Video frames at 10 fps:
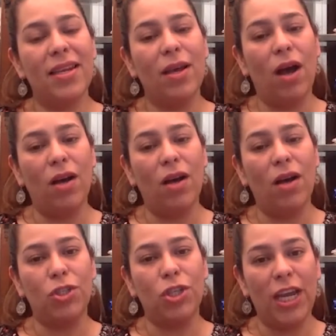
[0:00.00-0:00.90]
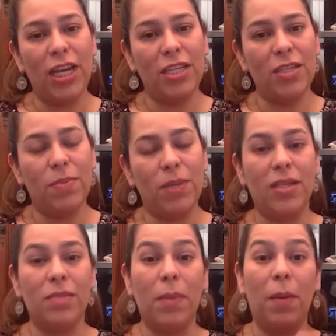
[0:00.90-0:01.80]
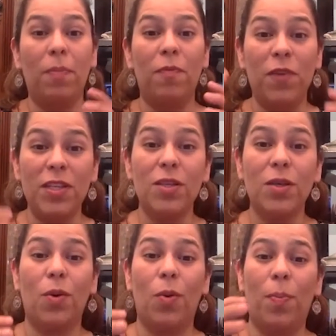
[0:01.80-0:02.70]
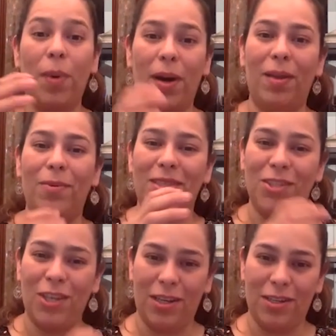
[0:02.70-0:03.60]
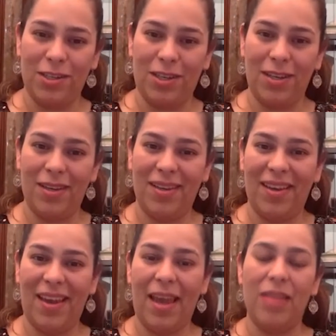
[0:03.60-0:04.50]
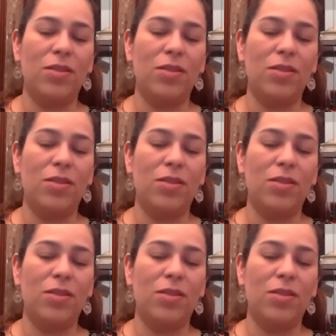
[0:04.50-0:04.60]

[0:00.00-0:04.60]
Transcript: also changed because my physical body was changing. And so